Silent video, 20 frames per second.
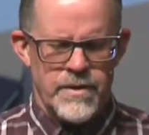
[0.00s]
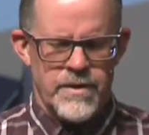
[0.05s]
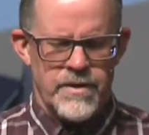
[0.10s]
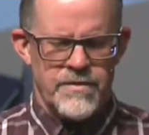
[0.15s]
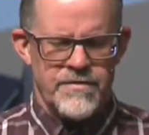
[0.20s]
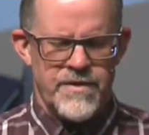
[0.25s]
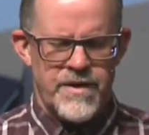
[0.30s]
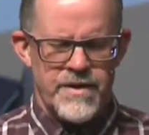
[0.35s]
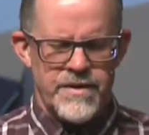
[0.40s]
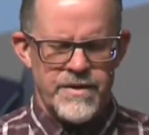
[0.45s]

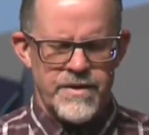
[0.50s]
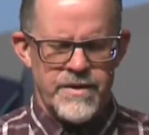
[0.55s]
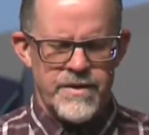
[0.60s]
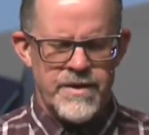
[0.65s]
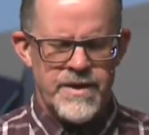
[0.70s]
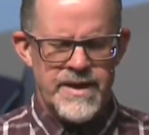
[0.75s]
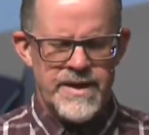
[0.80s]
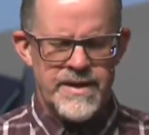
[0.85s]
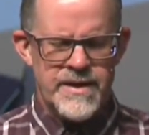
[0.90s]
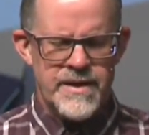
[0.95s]

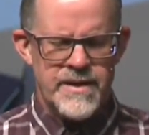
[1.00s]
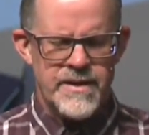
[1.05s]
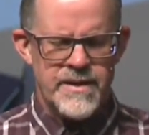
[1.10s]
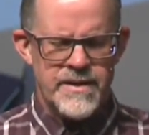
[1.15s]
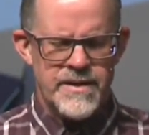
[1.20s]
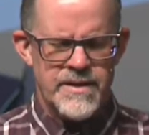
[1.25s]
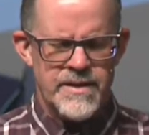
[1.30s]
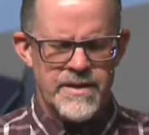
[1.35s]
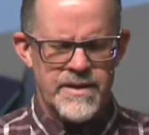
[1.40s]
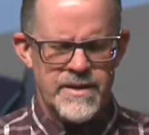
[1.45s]
Father,
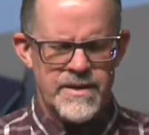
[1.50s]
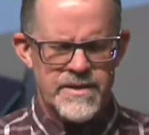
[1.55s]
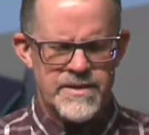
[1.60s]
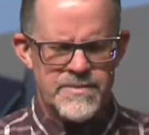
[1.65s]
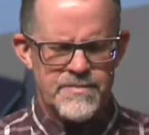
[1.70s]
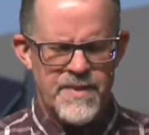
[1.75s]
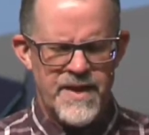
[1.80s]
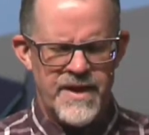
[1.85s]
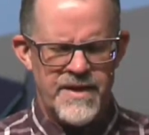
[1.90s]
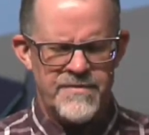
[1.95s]

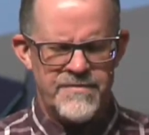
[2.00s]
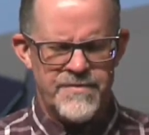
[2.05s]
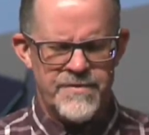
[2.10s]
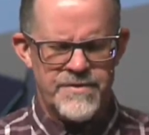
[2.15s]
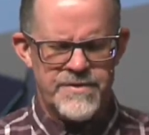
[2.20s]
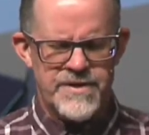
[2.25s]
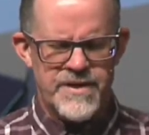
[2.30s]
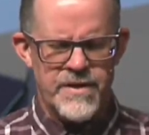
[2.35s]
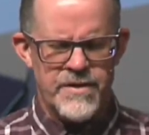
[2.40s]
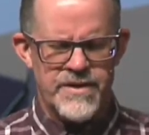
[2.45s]
it's
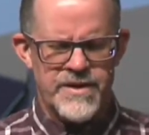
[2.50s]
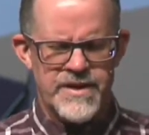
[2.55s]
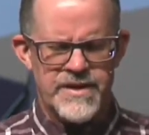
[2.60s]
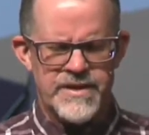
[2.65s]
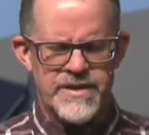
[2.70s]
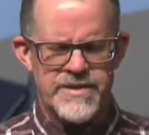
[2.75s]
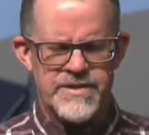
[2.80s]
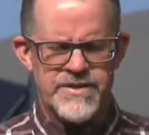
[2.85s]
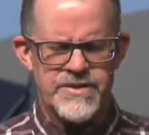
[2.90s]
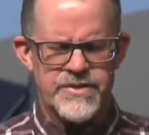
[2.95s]
painful to look at
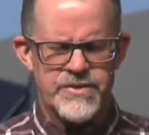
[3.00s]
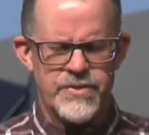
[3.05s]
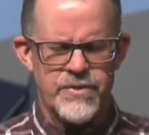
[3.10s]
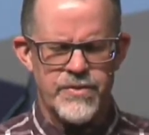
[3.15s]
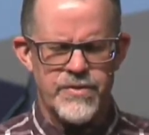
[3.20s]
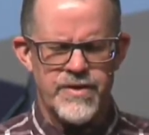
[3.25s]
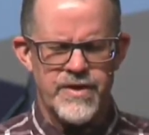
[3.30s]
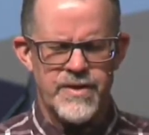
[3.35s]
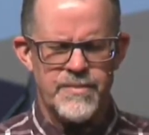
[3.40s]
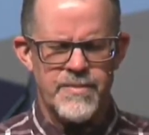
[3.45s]
this
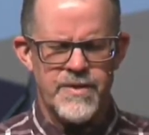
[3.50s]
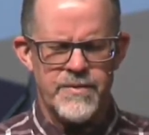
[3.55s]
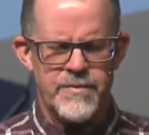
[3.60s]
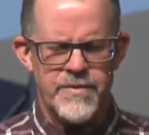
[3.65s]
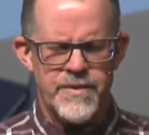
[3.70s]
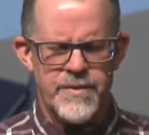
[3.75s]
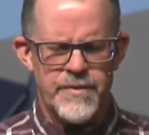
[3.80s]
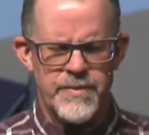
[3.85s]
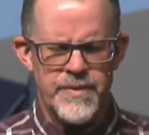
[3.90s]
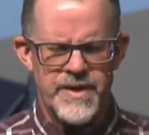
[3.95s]
story, but
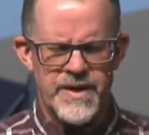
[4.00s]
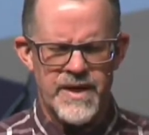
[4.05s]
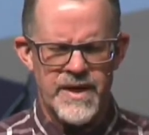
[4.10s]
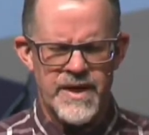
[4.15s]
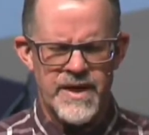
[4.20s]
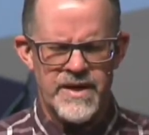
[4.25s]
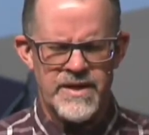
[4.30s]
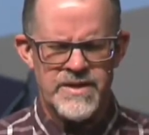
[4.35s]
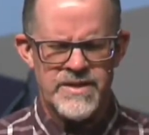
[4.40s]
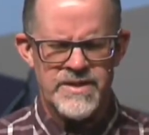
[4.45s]
we
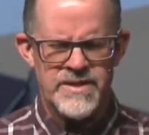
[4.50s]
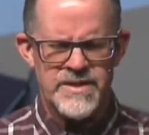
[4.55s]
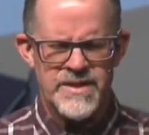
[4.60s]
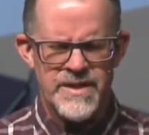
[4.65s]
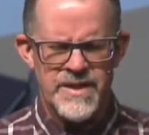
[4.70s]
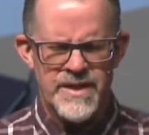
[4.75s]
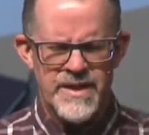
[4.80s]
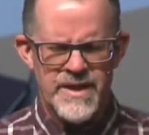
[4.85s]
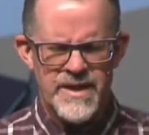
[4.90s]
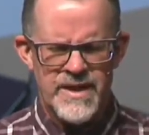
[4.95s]
realize
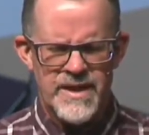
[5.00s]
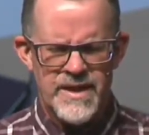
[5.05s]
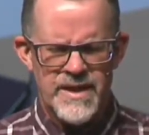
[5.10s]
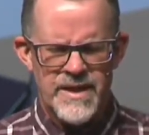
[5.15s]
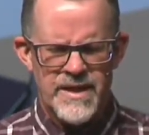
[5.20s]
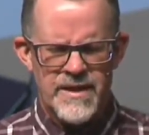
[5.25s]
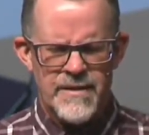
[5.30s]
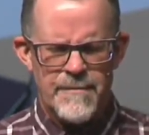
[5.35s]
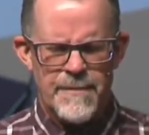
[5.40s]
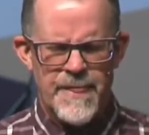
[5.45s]

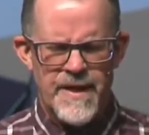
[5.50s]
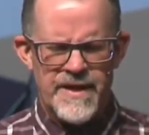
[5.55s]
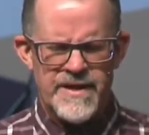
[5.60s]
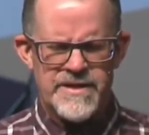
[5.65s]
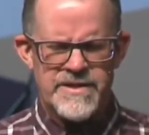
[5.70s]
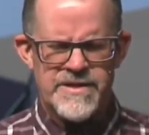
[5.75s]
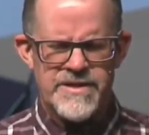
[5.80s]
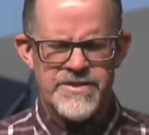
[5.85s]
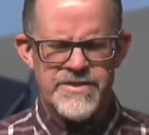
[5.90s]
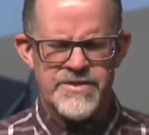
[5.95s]
that
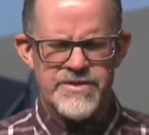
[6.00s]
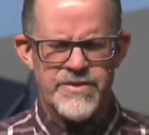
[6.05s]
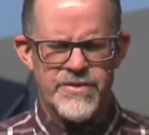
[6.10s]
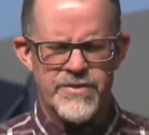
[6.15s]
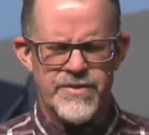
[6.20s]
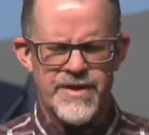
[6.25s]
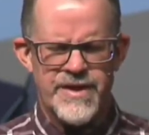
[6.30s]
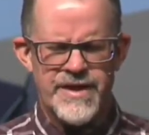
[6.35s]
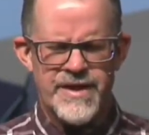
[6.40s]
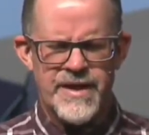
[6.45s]
it's a
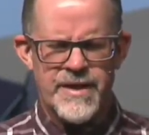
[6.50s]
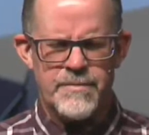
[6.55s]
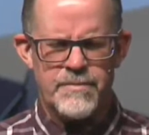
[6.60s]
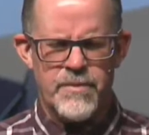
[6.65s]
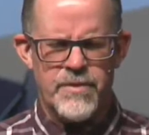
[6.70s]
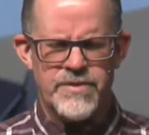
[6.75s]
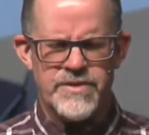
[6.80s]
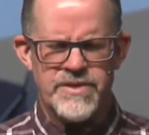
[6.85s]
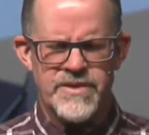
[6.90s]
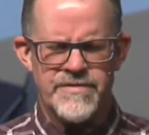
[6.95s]
story that
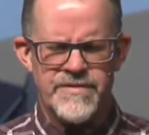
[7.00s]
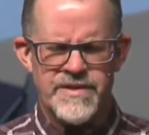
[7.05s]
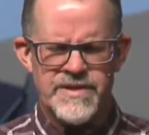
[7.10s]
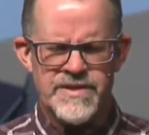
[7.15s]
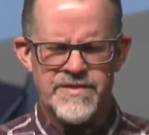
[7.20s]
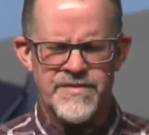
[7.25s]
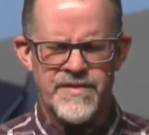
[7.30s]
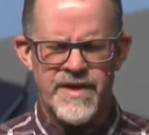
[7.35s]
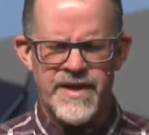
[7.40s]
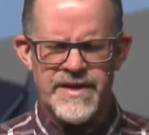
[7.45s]
most of
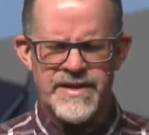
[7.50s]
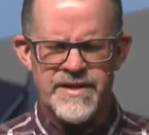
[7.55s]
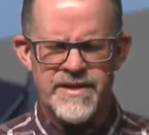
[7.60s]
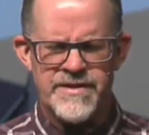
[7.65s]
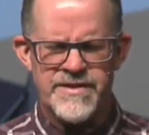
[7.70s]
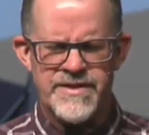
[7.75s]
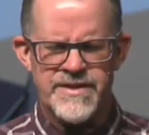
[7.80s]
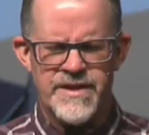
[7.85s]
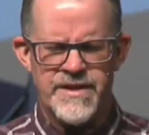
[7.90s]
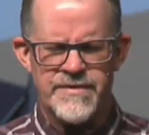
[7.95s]
us find
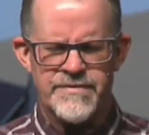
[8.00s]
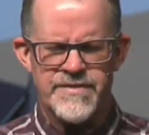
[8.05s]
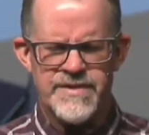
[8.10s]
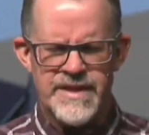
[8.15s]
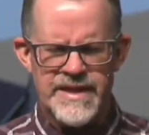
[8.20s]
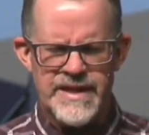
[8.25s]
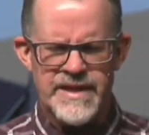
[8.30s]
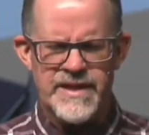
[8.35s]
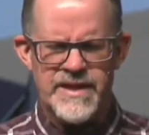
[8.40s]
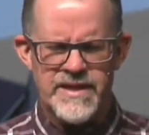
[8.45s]
ourselves
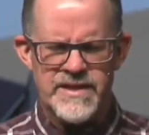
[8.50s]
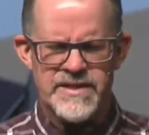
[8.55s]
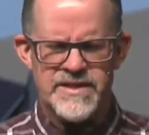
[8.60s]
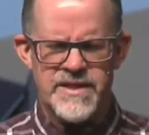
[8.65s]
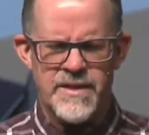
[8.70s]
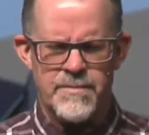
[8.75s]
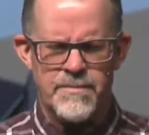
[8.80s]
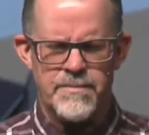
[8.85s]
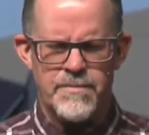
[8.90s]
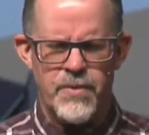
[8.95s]
in at
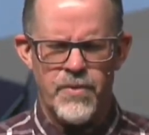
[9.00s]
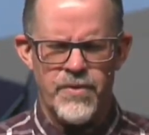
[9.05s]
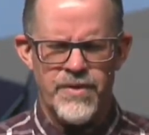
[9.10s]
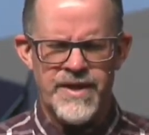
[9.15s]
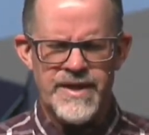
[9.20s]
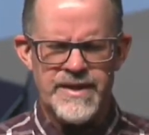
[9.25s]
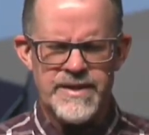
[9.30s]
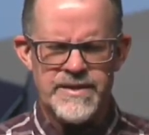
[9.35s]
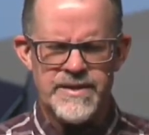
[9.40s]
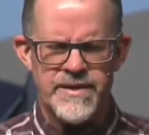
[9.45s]
some
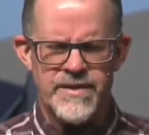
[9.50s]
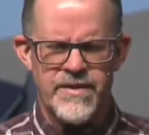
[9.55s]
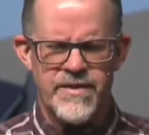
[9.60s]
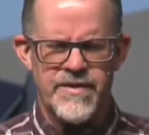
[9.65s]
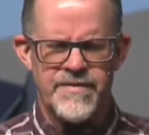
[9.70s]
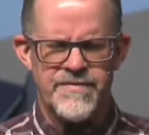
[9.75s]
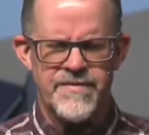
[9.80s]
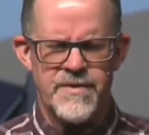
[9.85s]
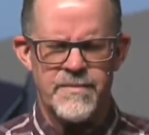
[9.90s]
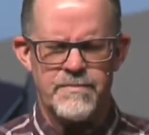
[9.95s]
point, and
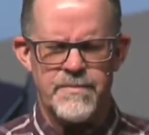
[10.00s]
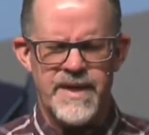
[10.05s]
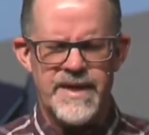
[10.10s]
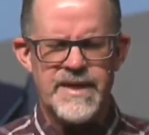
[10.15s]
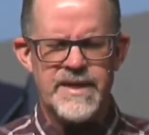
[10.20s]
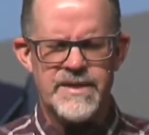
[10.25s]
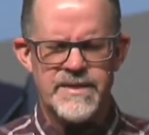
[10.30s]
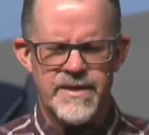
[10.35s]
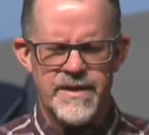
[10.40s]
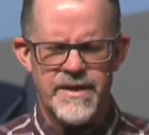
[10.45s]
often
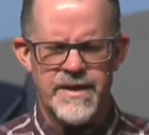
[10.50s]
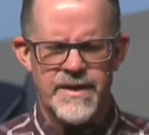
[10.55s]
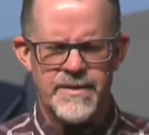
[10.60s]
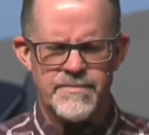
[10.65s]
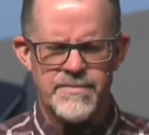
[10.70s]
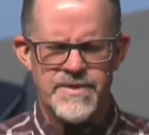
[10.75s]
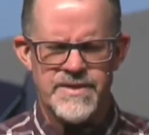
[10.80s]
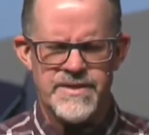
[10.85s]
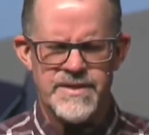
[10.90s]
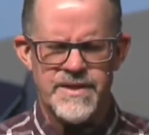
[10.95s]
many
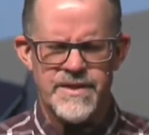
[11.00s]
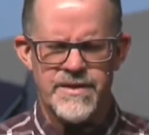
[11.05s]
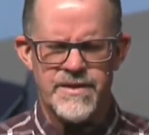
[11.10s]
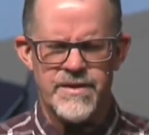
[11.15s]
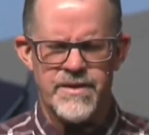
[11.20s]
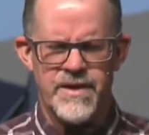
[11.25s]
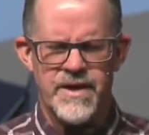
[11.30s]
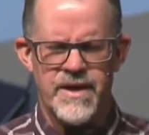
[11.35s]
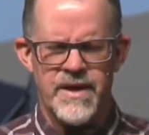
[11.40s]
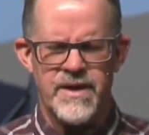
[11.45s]
times in
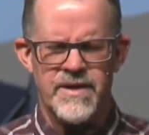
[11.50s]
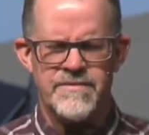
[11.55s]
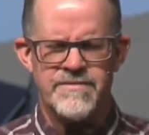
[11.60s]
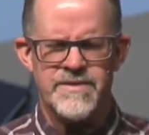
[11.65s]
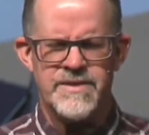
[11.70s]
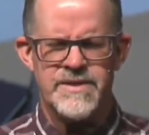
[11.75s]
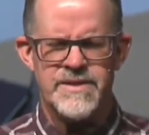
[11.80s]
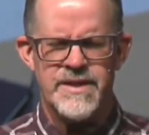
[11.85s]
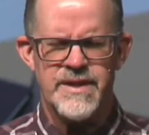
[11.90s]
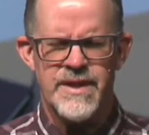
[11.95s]
our
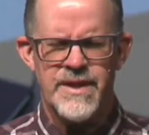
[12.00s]
lives.